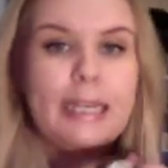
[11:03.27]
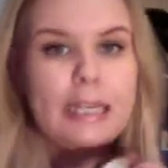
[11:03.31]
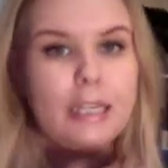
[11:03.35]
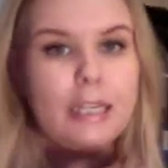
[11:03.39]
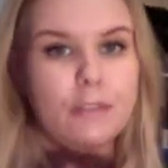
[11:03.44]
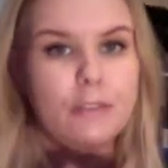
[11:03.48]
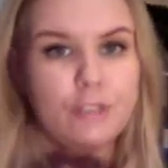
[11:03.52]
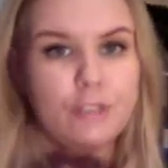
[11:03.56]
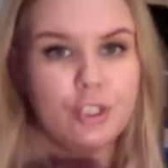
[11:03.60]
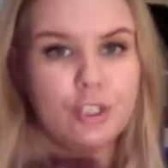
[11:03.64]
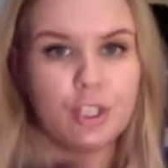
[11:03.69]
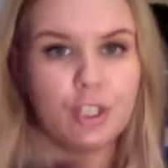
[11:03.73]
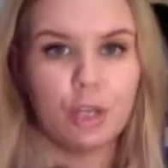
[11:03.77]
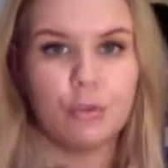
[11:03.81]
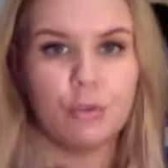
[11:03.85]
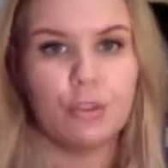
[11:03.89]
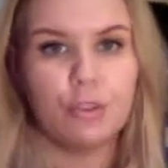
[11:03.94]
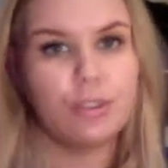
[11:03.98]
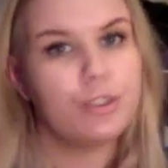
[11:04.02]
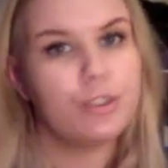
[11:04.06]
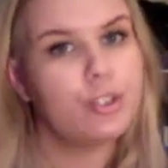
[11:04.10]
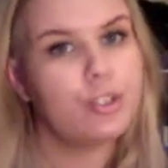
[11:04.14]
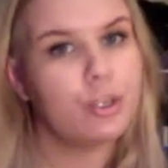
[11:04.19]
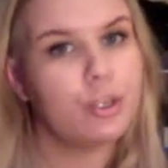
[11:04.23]
If you don't
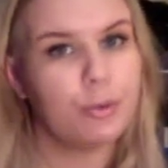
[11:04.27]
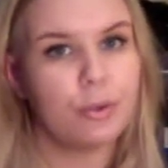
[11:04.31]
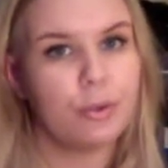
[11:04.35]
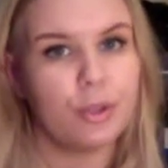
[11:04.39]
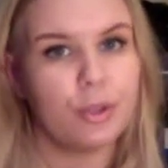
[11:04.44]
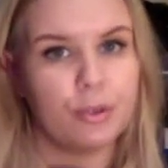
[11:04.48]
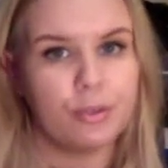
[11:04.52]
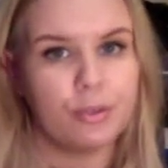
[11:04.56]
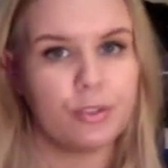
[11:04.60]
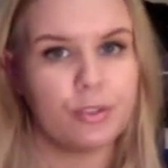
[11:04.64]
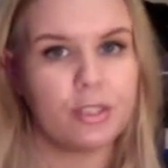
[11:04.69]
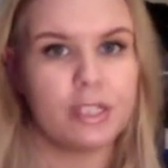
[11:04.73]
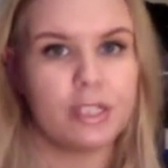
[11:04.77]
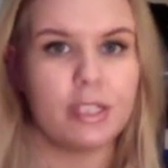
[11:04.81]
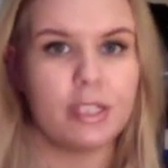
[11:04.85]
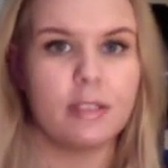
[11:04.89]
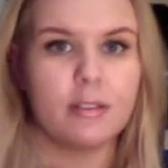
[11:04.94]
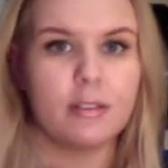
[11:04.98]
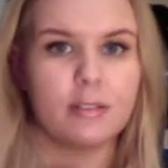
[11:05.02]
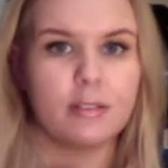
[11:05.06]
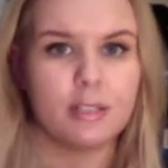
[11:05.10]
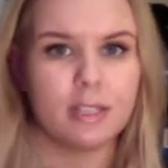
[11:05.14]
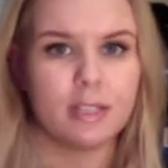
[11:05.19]
use two of those things,